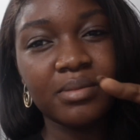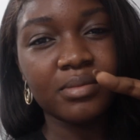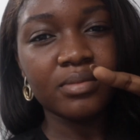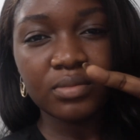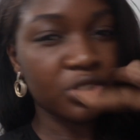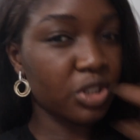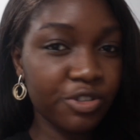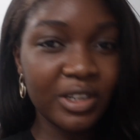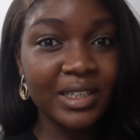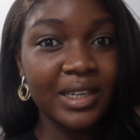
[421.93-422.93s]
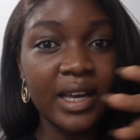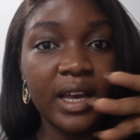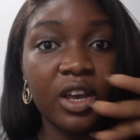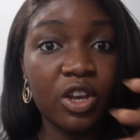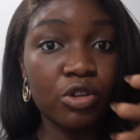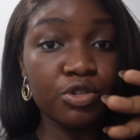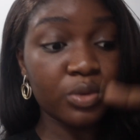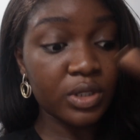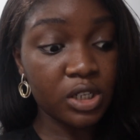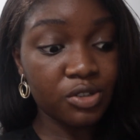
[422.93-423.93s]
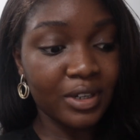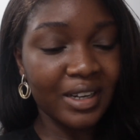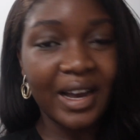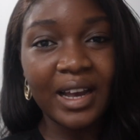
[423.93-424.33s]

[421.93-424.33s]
I'm generally a huge water drinker.